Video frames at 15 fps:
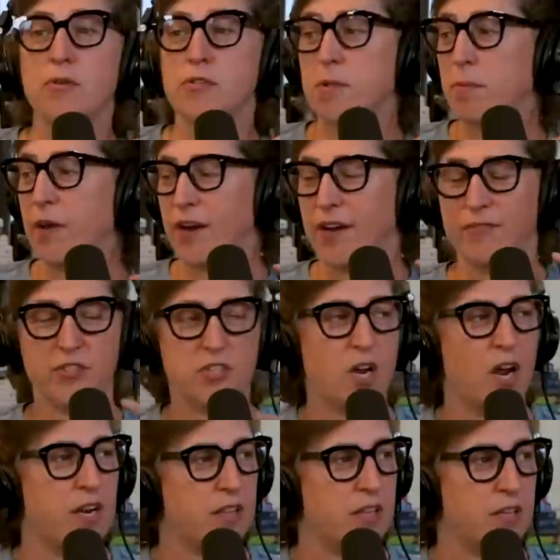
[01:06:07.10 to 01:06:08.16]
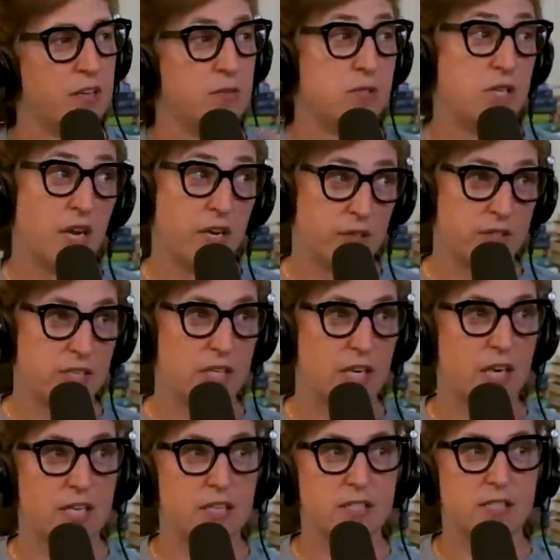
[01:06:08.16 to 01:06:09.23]
most competitive with Jonathan, who's not here
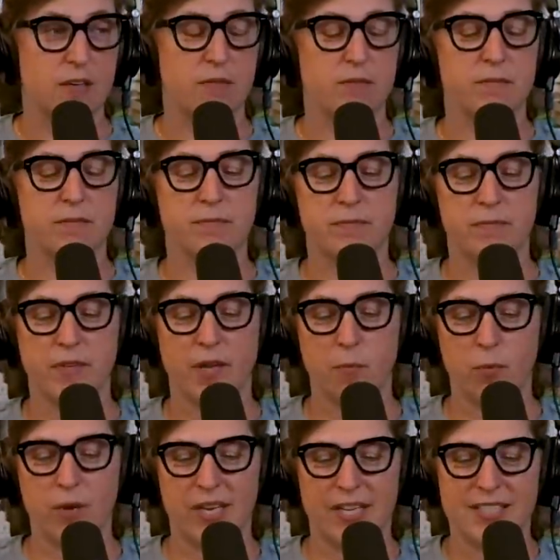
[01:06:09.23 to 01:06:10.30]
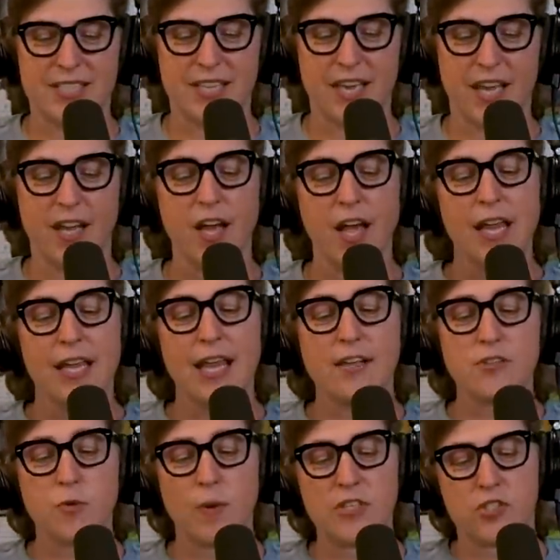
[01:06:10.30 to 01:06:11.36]
today. So okay. I'm winning today.
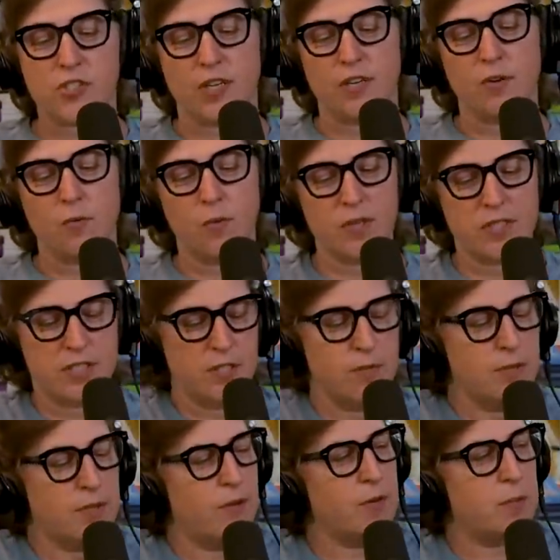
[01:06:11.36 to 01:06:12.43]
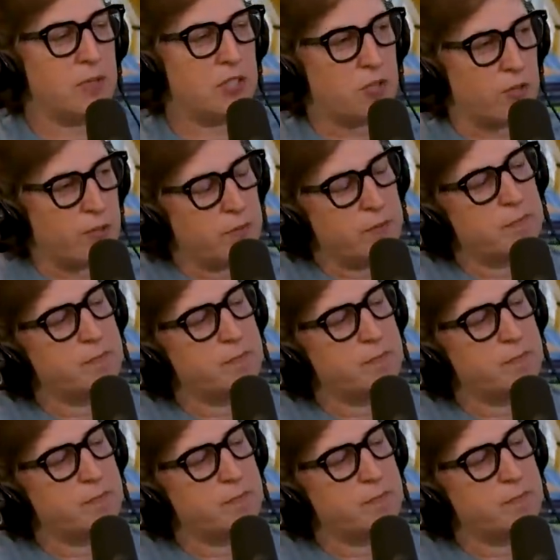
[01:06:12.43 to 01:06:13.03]
Last question What do you know to be true?